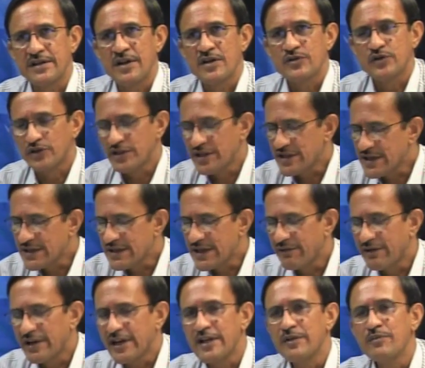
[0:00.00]
So, this is the
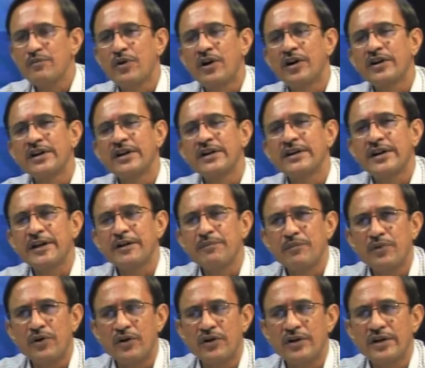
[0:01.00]
very important
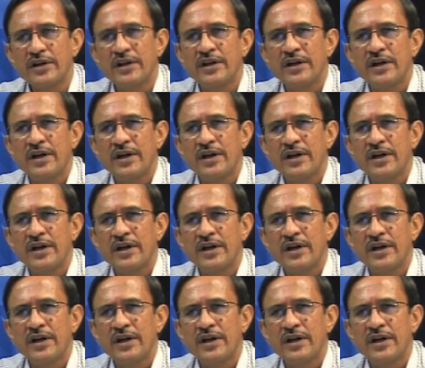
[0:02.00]
report